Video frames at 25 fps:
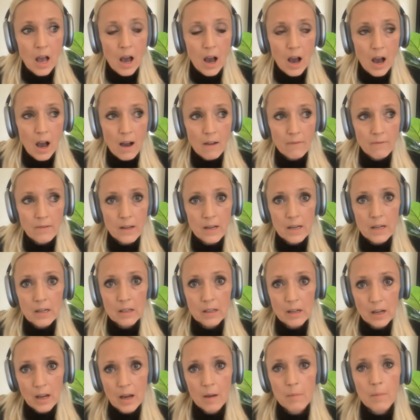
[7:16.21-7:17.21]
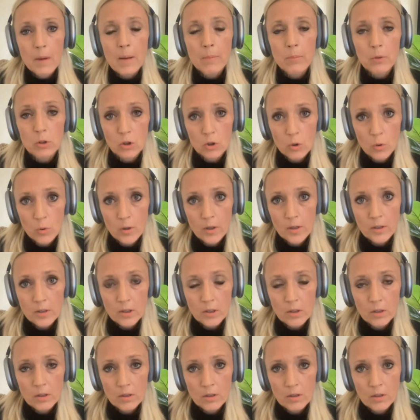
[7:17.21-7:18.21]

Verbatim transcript: often come up short